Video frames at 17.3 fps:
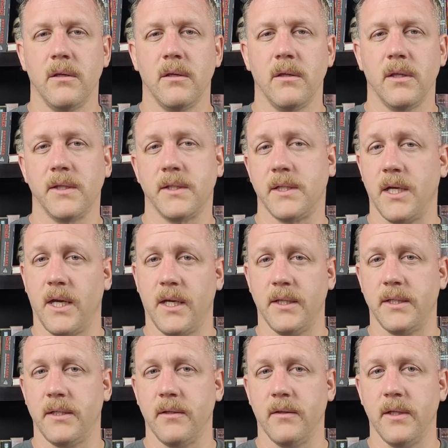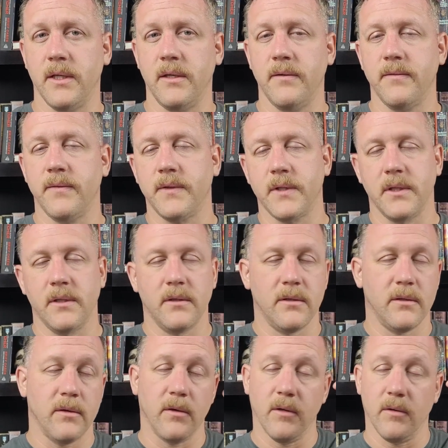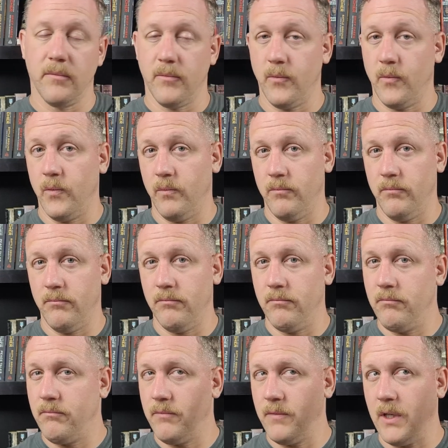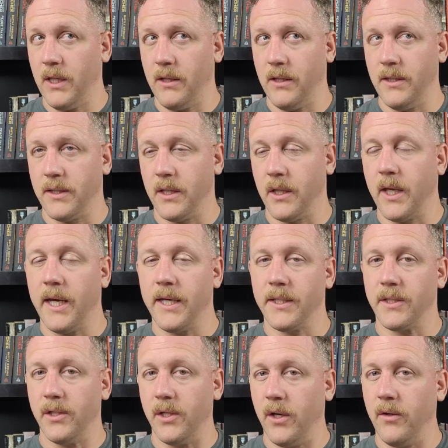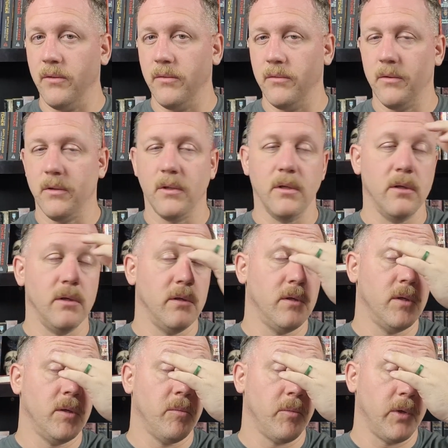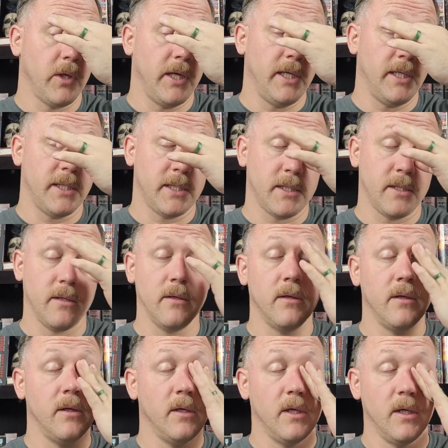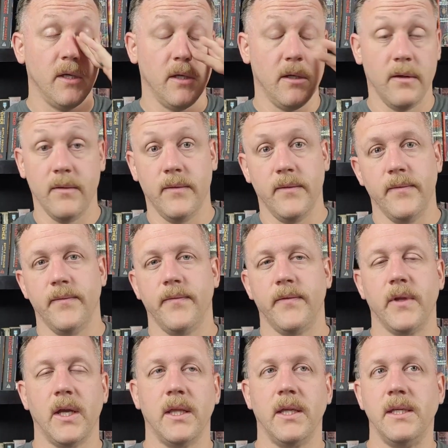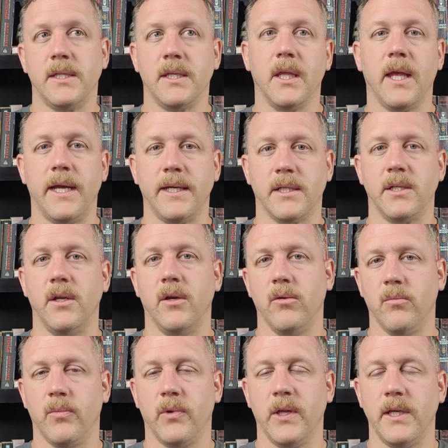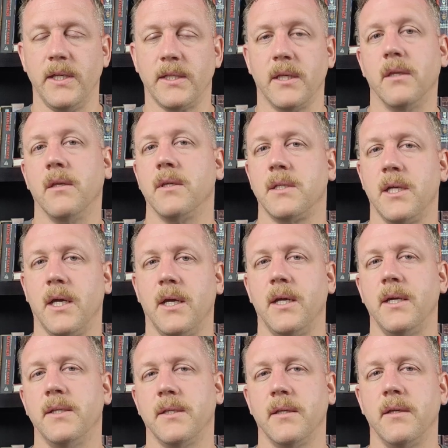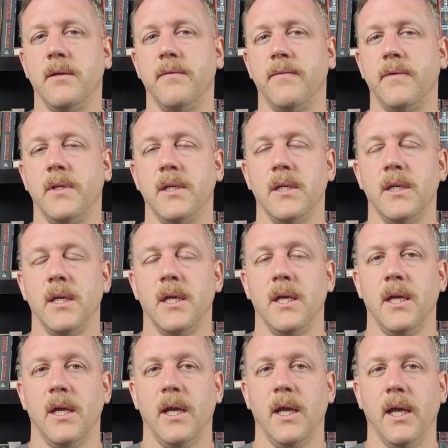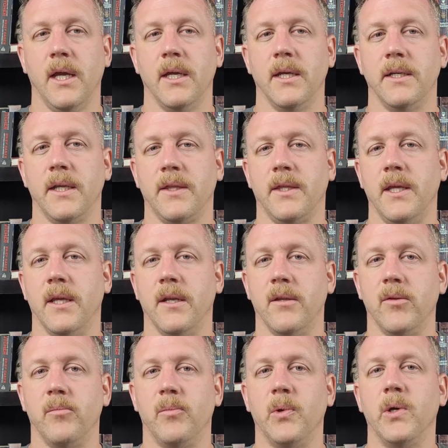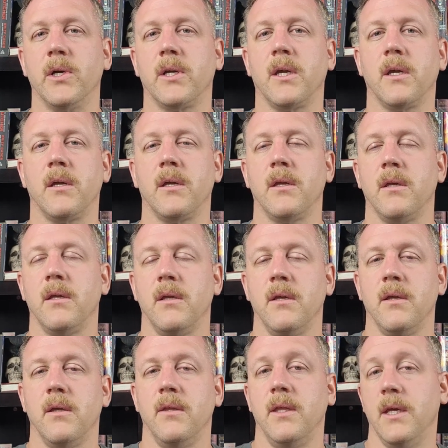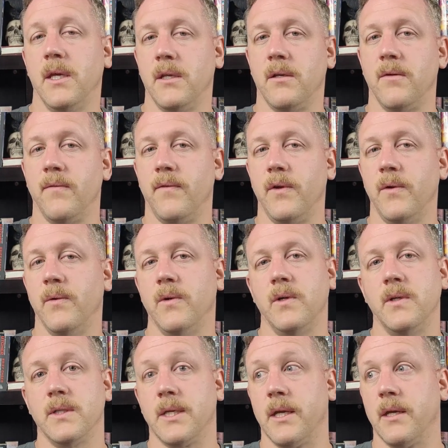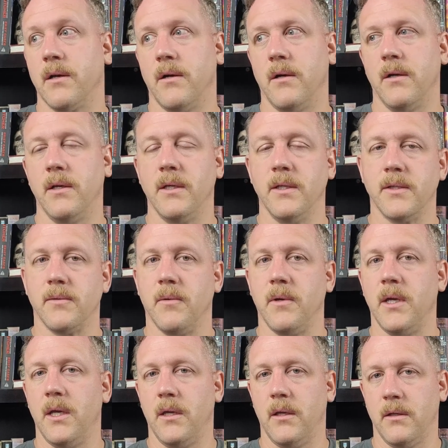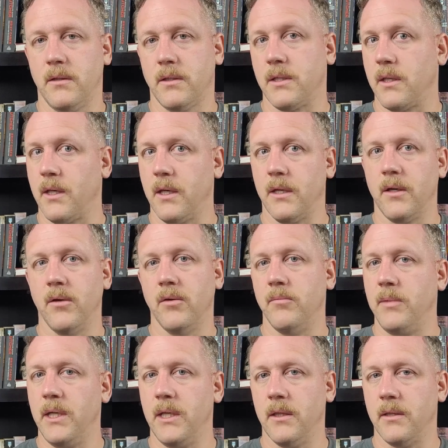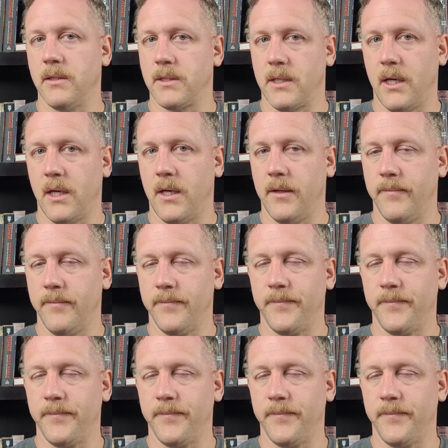Lestat still lives, or at least the last known place that Lestat has lived. And at the end of the book, the interviewer is like on his way to like go meet Lestat.